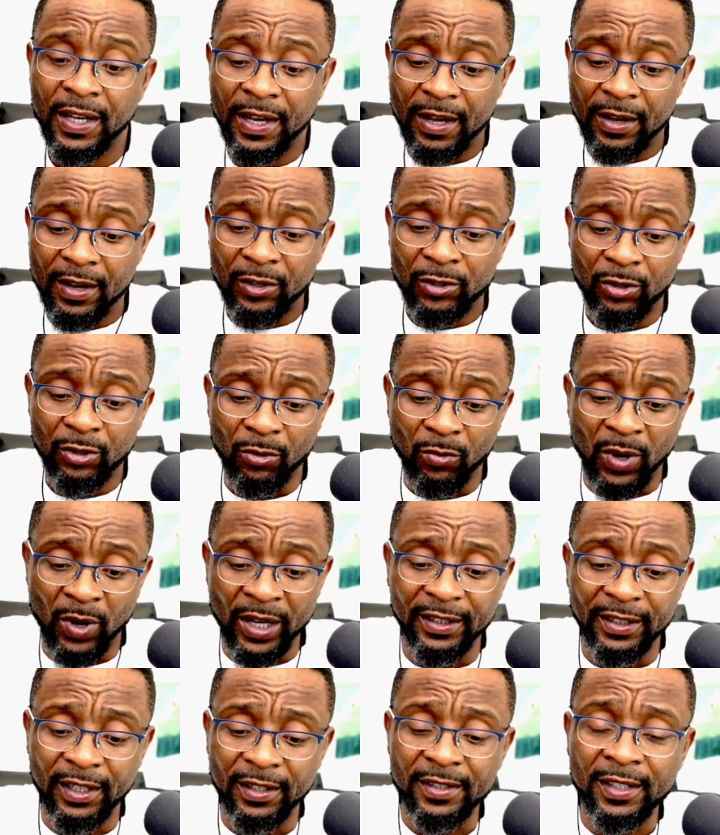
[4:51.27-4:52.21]
So when
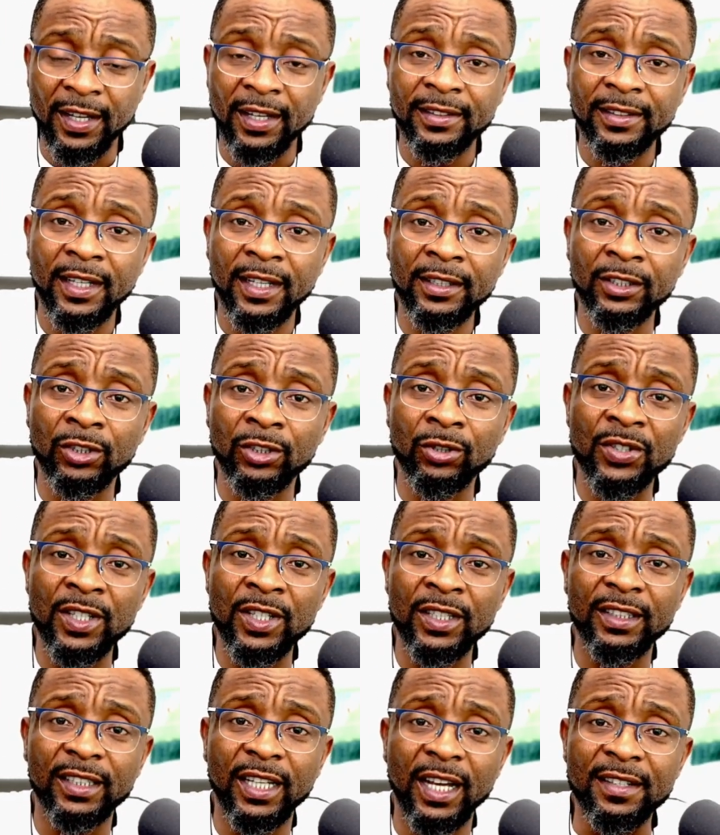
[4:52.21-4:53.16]
they started using
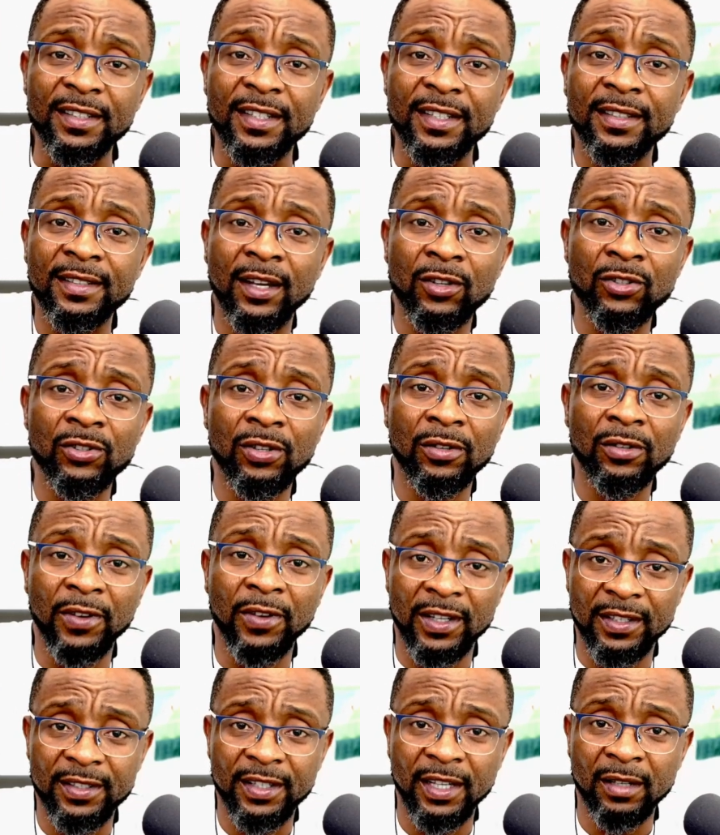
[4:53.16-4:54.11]
their State House of
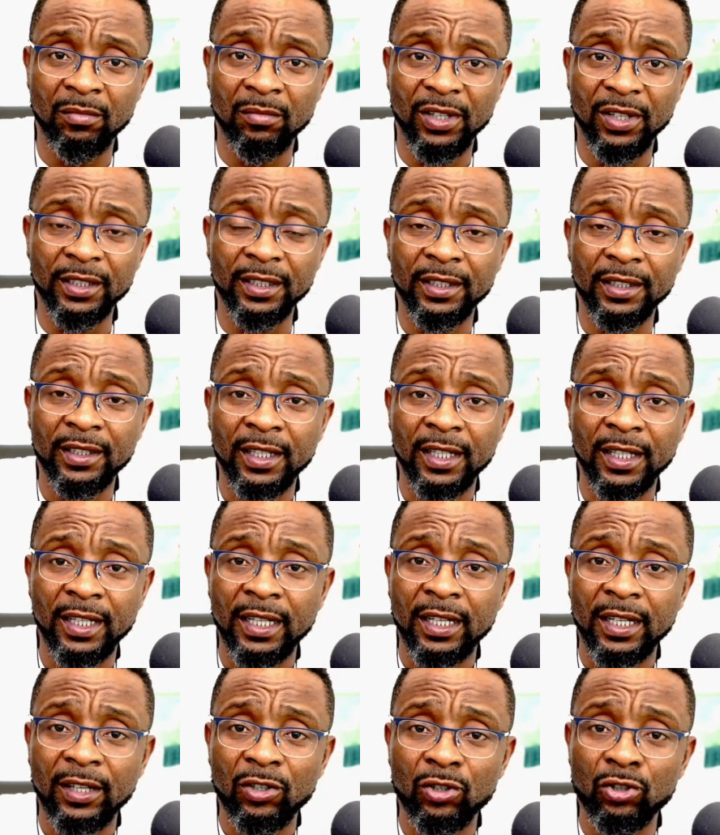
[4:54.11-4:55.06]
Assembly
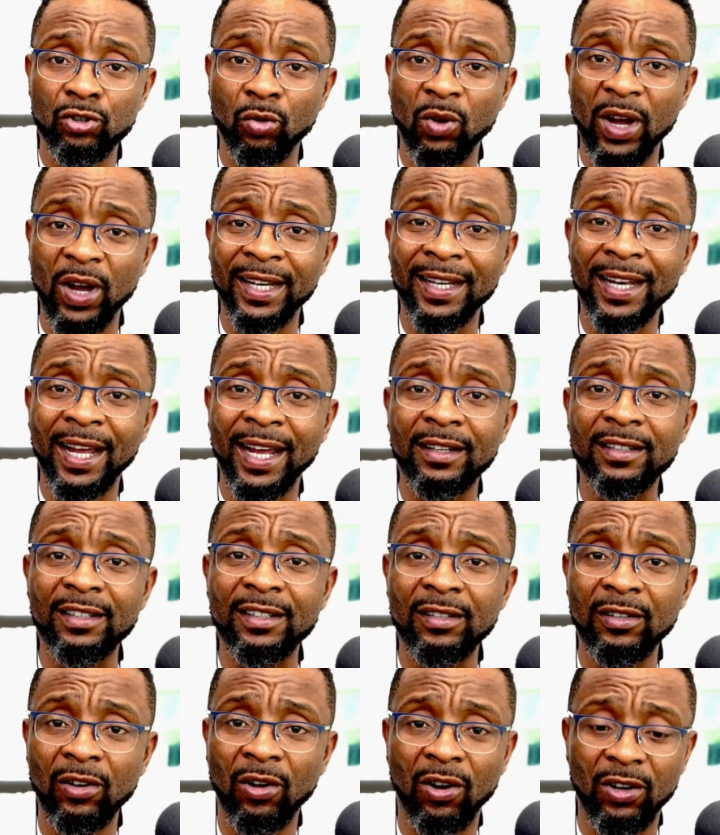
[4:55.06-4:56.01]
to enact
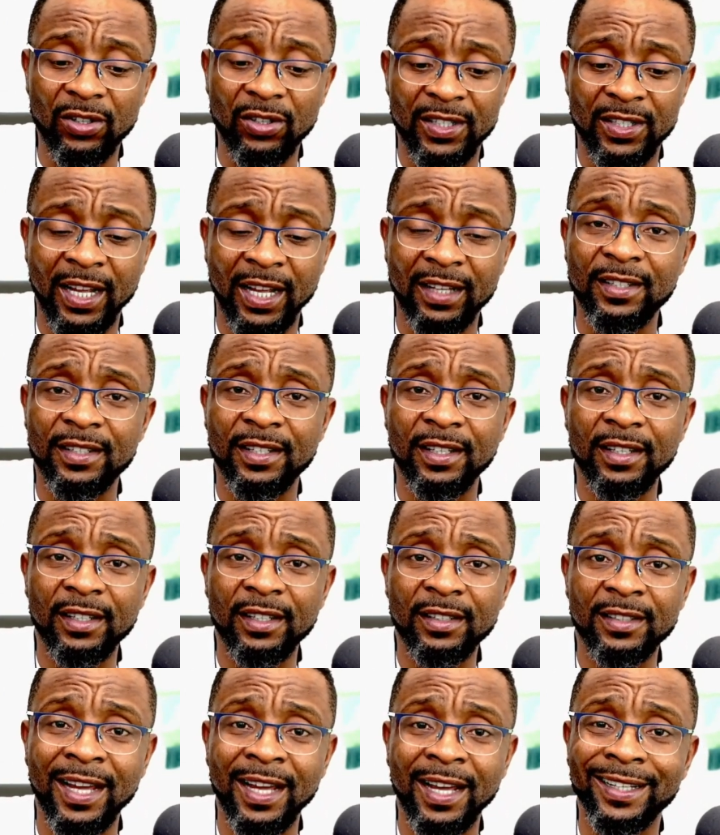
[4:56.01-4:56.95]
laws
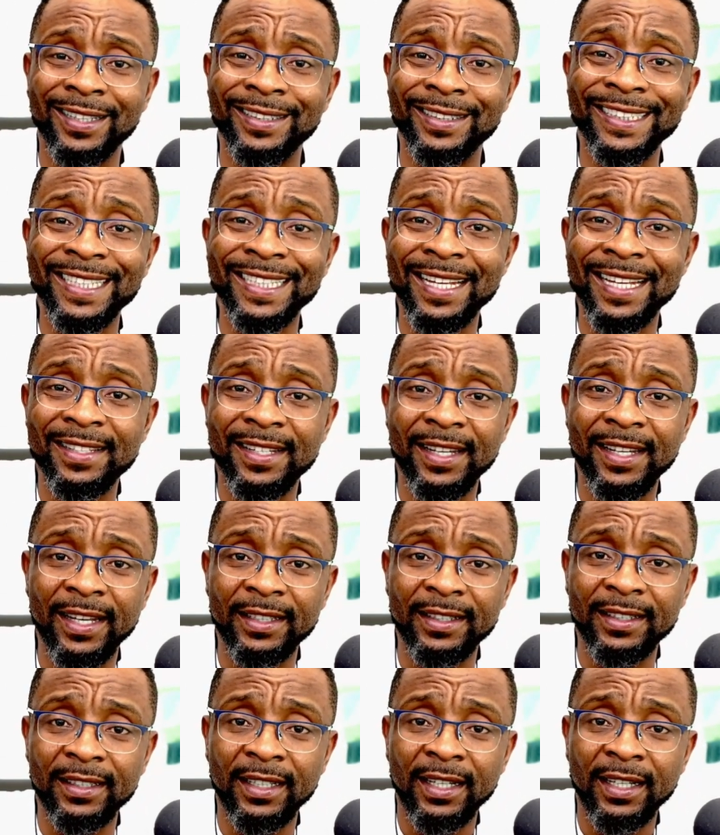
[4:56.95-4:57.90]
that
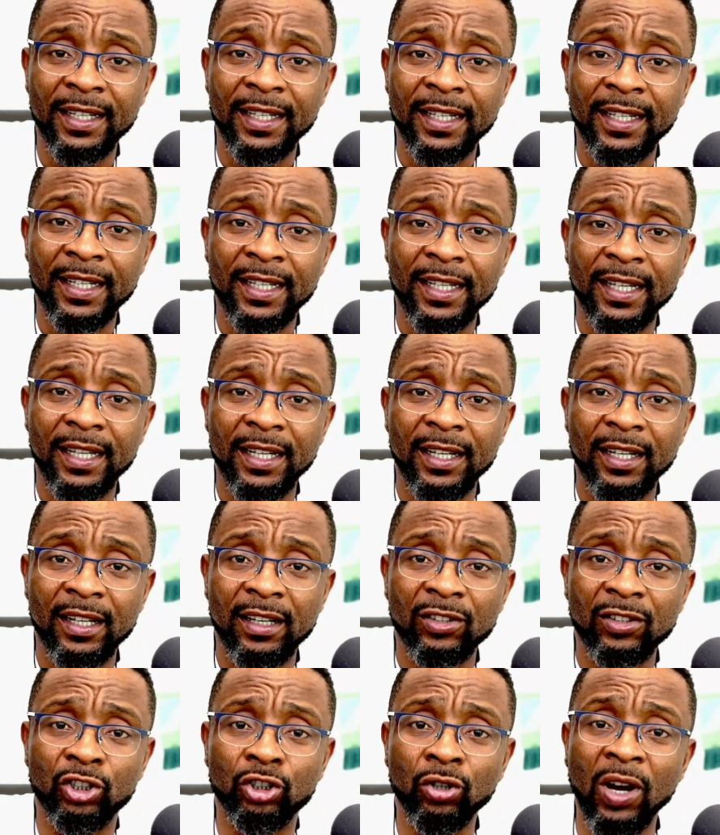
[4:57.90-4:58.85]
created
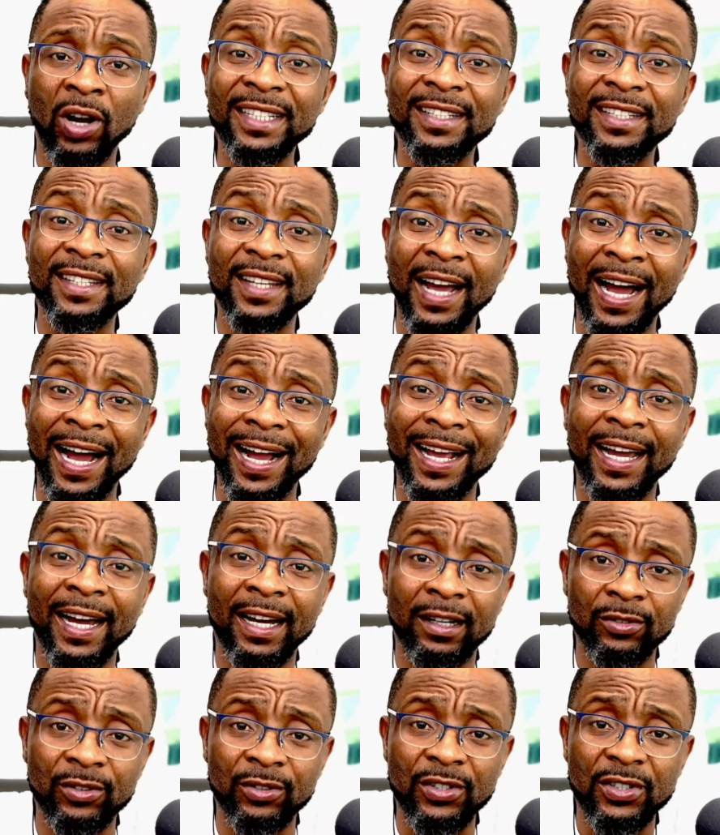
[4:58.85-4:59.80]
joint
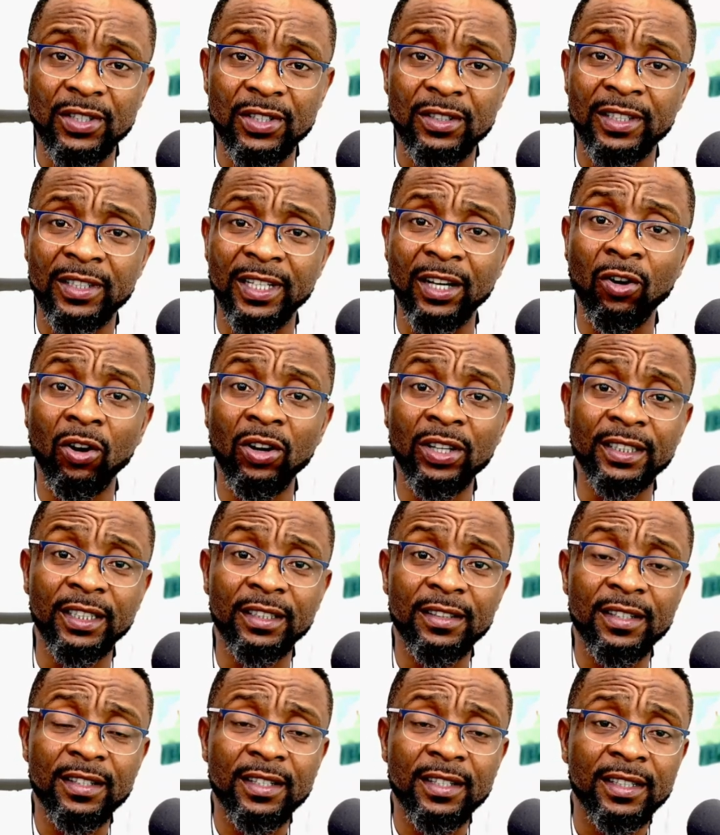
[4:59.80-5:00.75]
accounts, they called
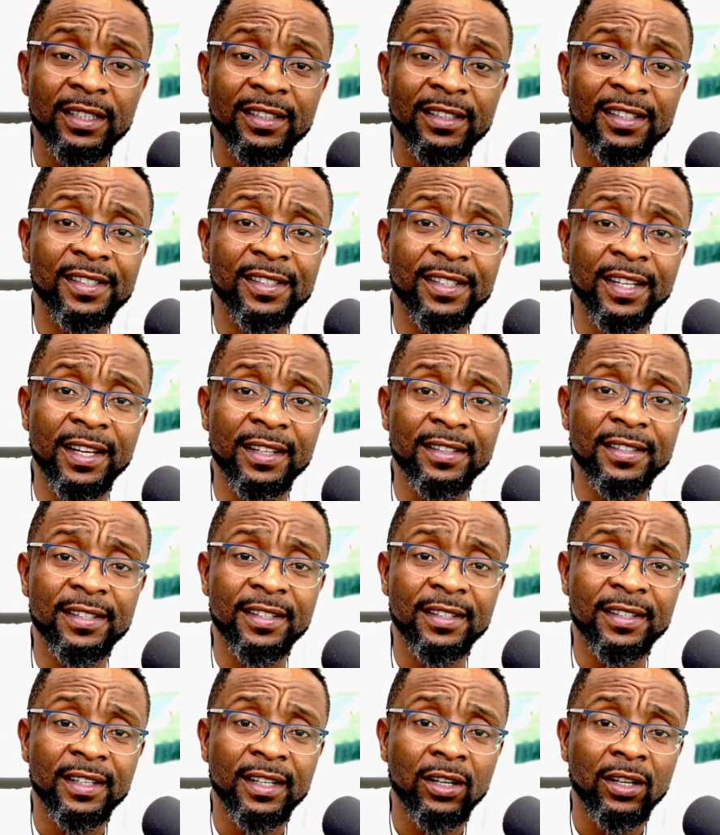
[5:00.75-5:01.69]
it state
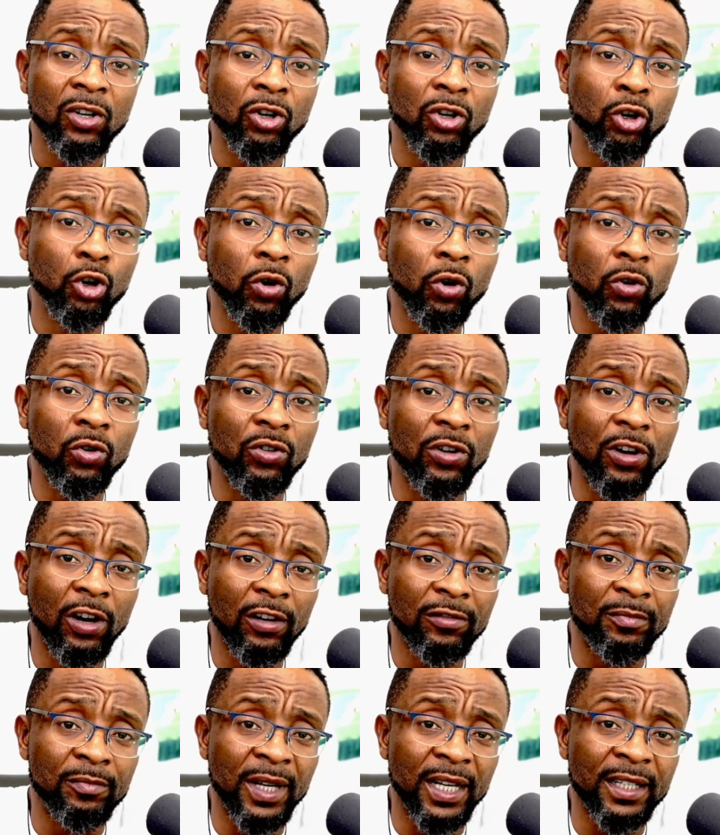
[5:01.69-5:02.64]
local
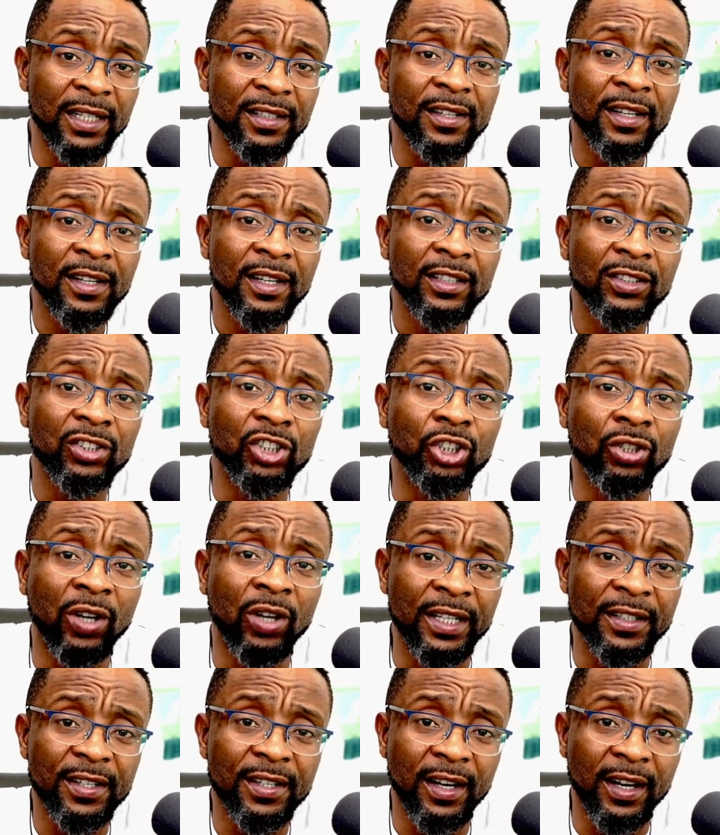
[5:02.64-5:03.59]
government
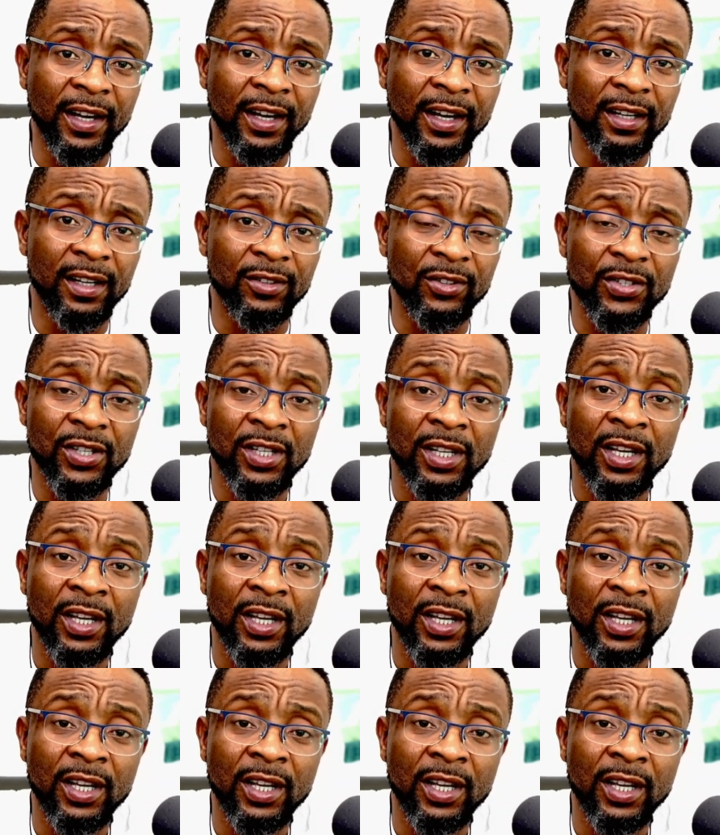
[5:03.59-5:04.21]
joint account.